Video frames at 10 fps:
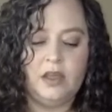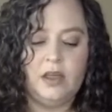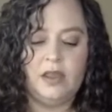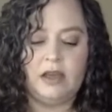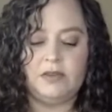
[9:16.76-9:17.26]

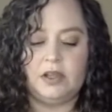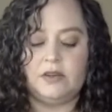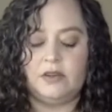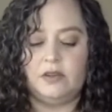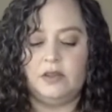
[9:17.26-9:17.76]
have a
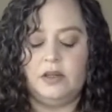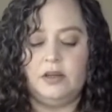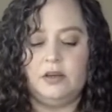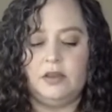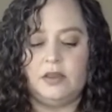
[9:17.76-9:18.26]
little
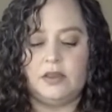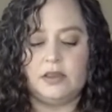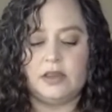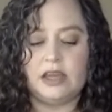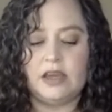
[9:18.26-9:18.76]

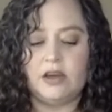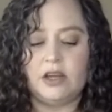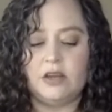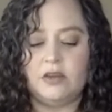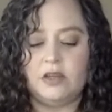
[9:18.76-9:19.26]
thing on
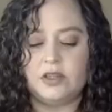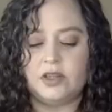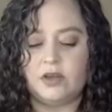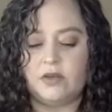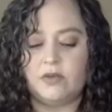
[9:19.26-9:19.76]
here that
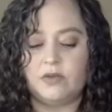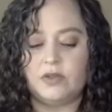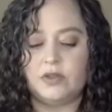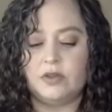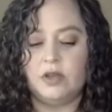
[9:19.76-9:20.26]

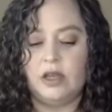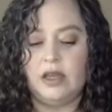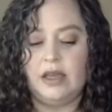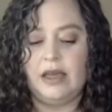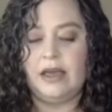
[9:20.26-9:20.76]
shows
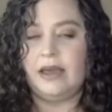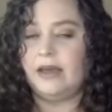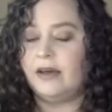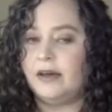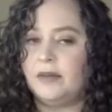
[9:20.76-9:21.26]
a
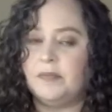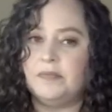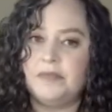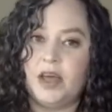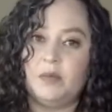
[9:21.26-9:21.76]

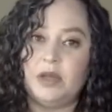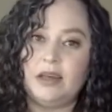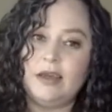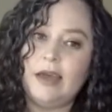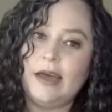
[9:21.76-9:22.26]

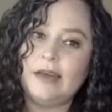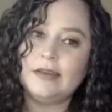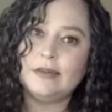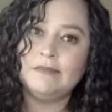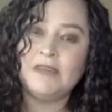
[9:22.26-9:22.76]
beanie
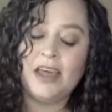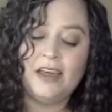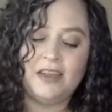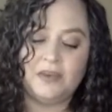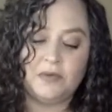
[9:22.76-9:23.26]
hat,
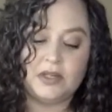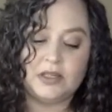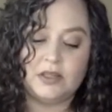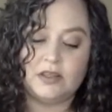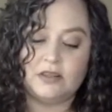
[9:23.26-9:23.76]
and the
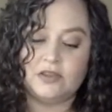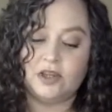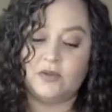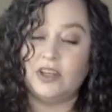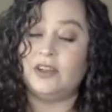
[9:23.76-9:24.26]
reason that they're
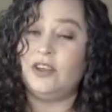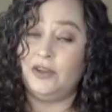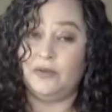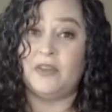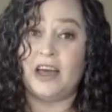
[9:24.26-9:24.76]
showing
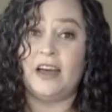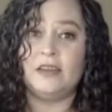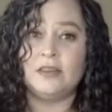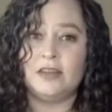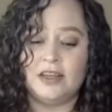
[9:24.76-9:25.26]
you
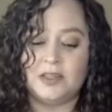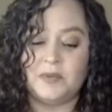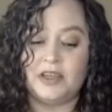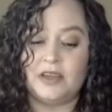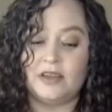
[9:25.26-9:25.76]
that is
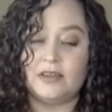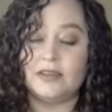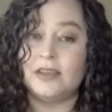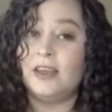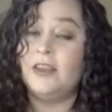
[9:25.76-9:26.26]

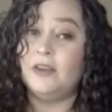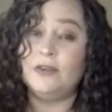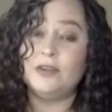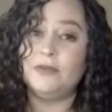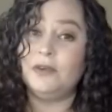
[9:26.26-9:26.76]
because
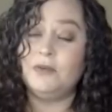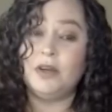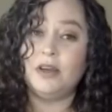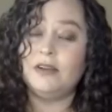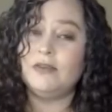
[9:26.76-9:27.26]
there's only
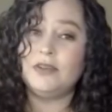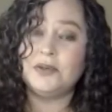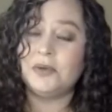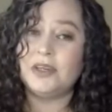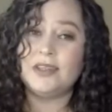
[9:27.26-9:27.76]

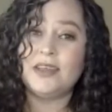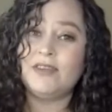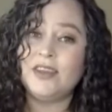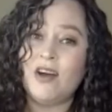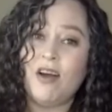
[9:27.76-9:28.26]

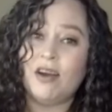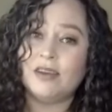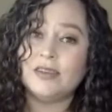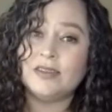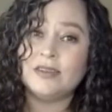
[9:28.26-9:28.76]
127
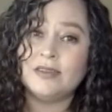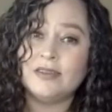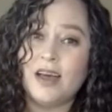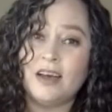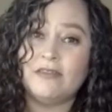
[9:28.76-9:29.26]
yards
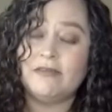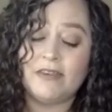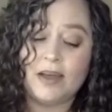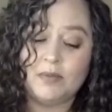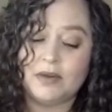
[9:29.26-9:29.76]
of
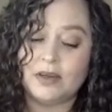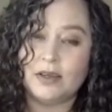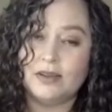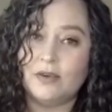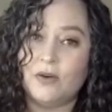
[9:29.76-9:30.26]
fabric
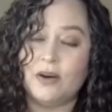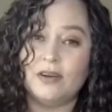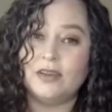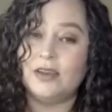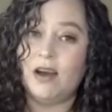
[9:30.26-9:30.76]

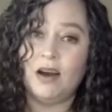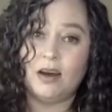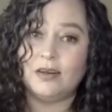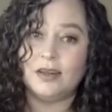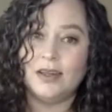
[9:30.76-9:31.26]
or
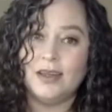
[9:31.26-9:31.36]
yarn